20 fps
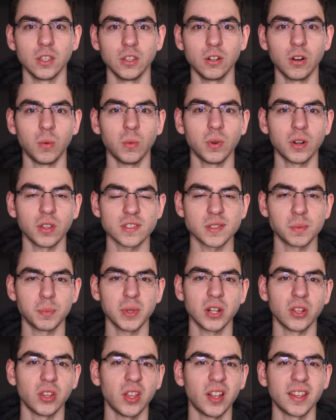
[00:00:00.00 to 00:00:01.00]
You don't want to
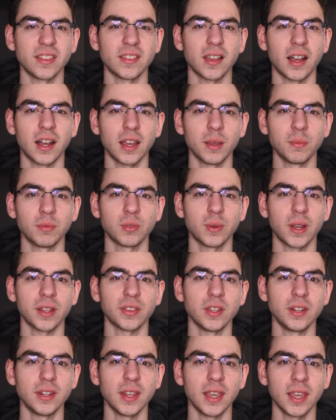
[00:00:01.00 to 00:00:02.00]
spend a lot of time
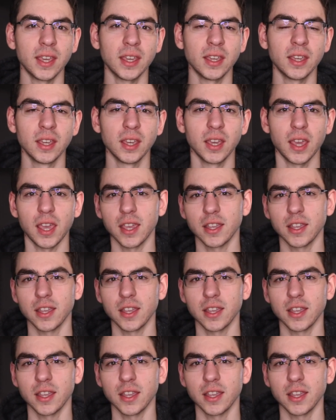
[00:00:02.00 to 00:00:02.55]
throughout the day